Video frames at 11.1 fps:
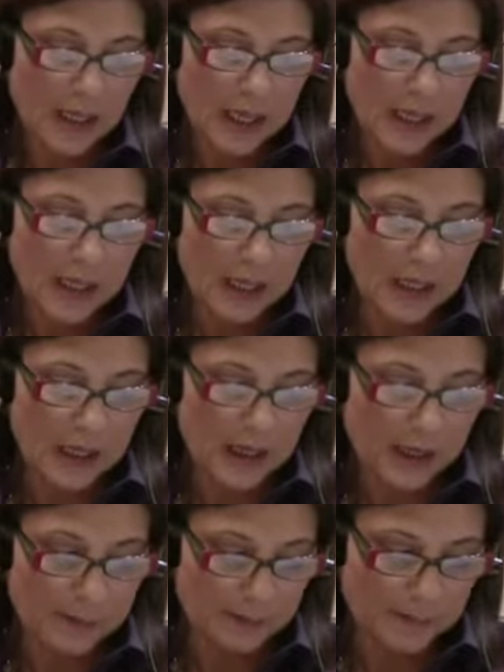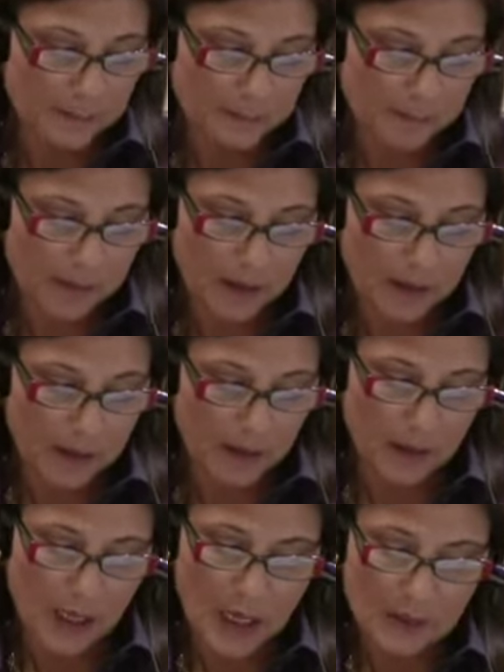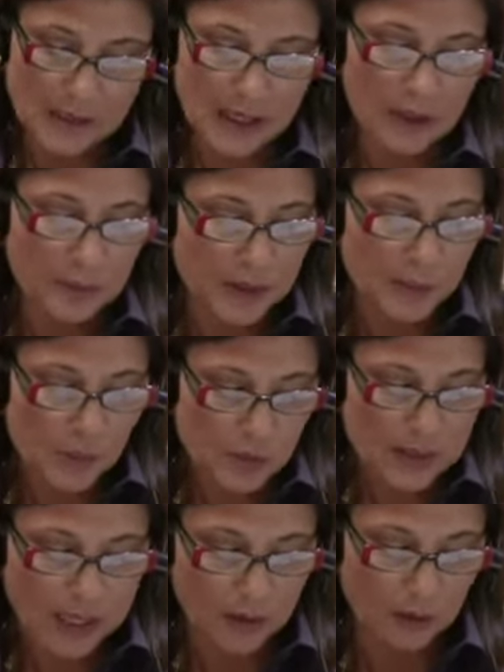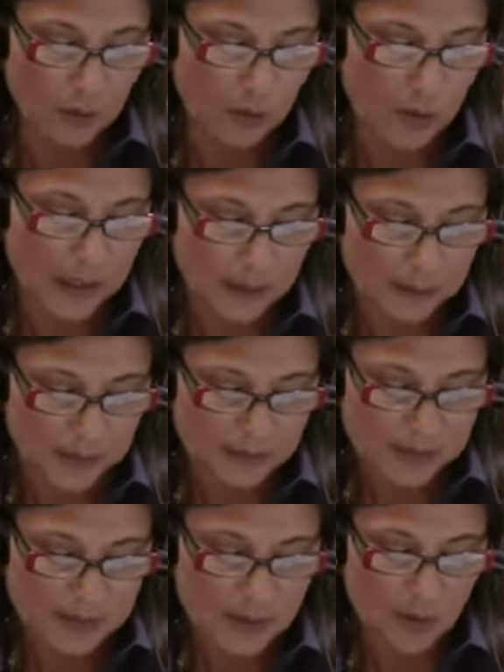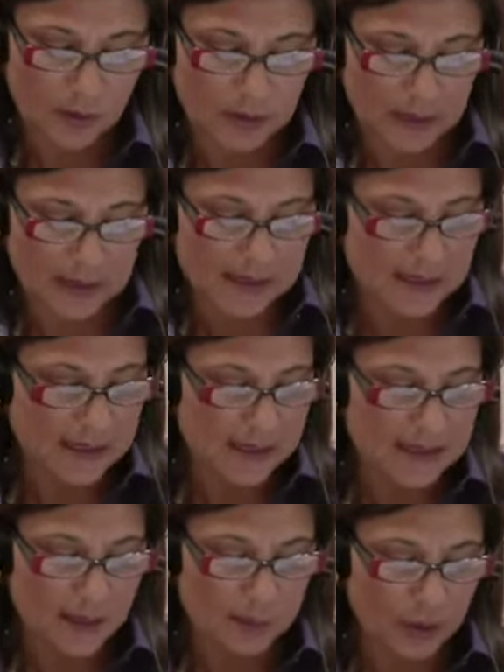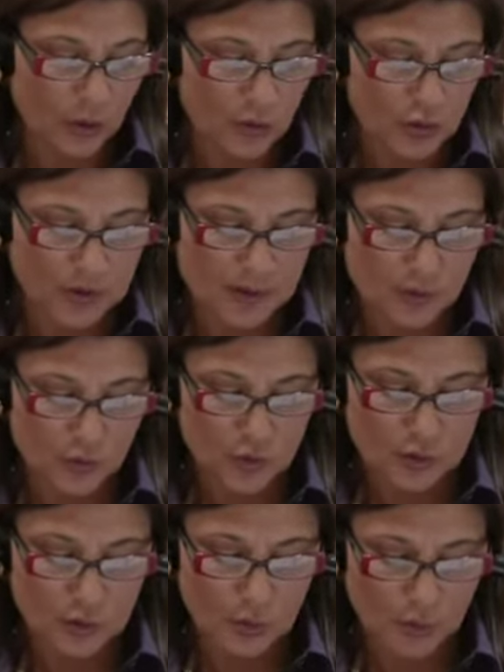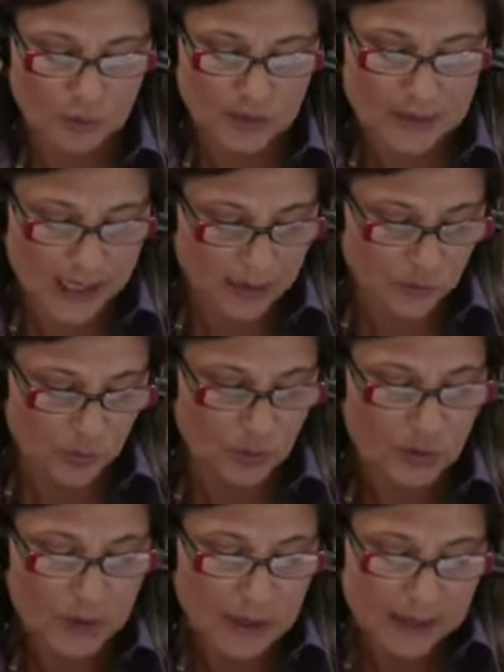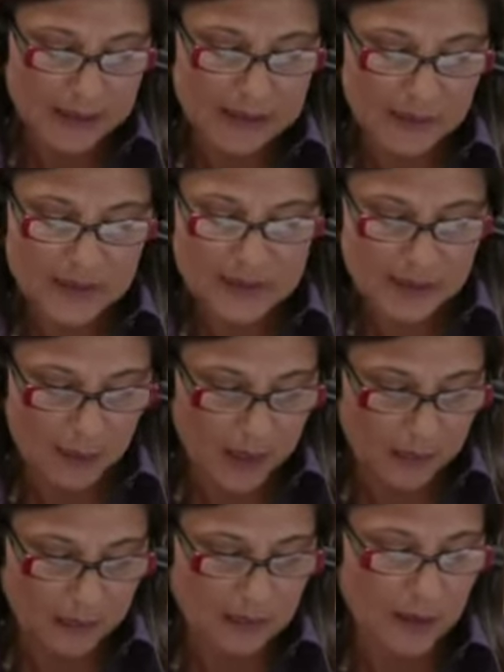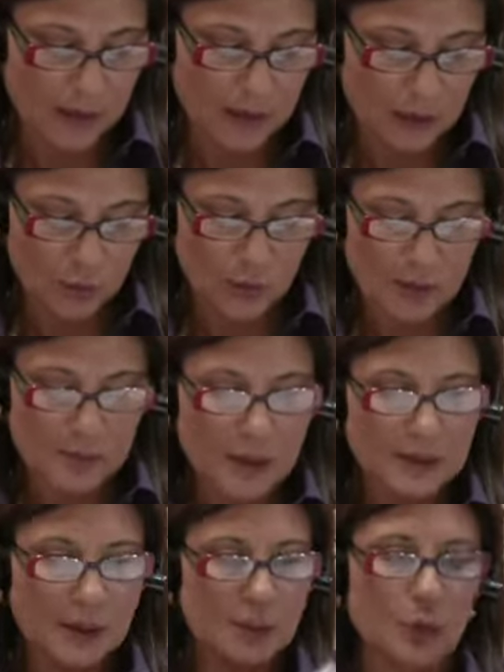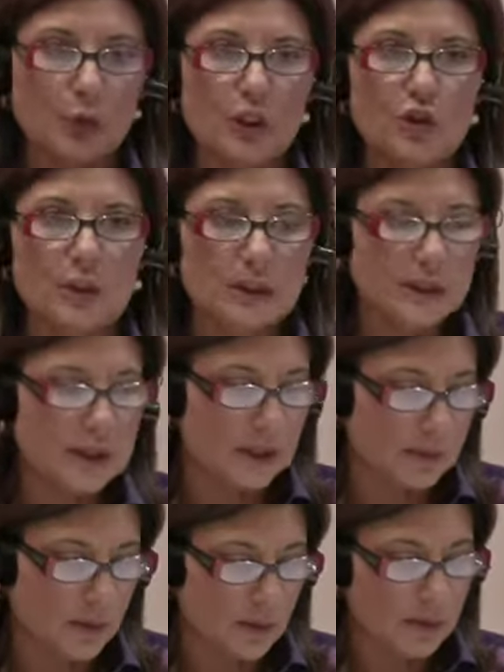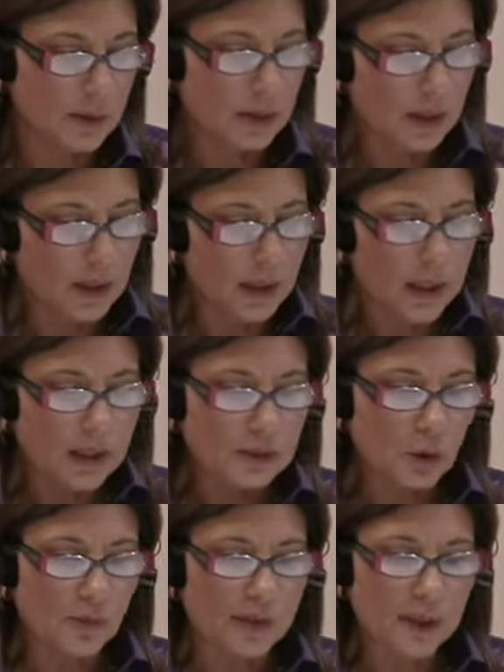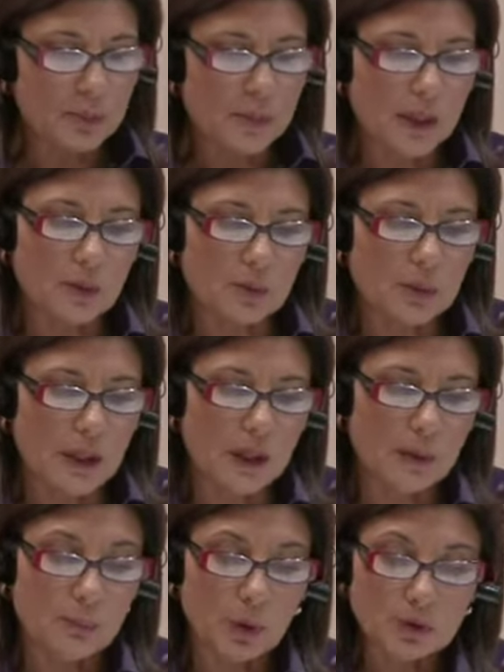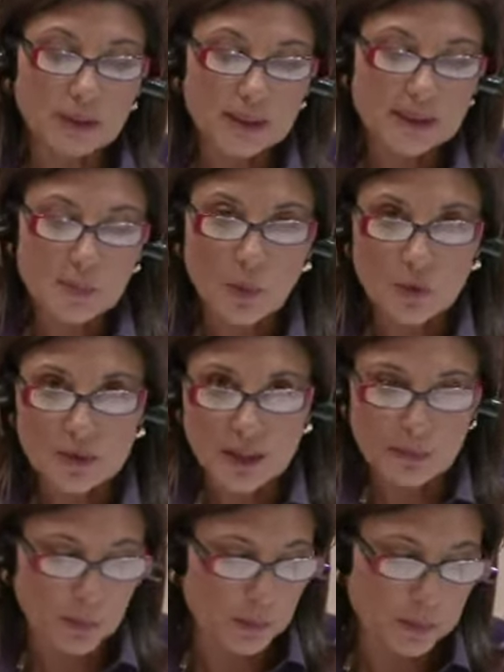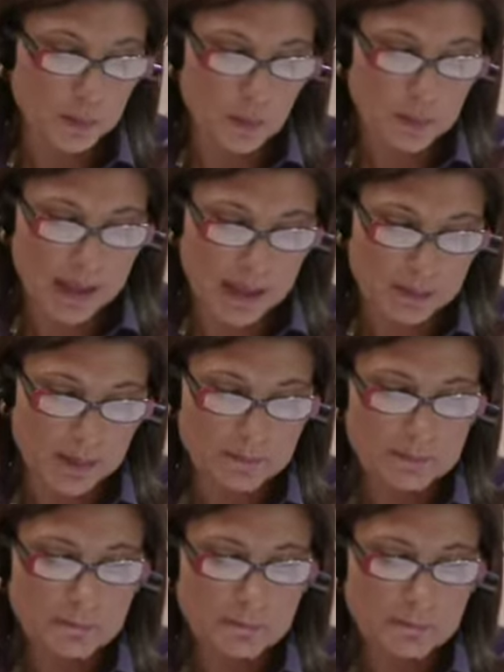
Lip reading: help take a developmental look at mental health in terms of rehabilitating people within families, a quick establishment of mental health disruptions,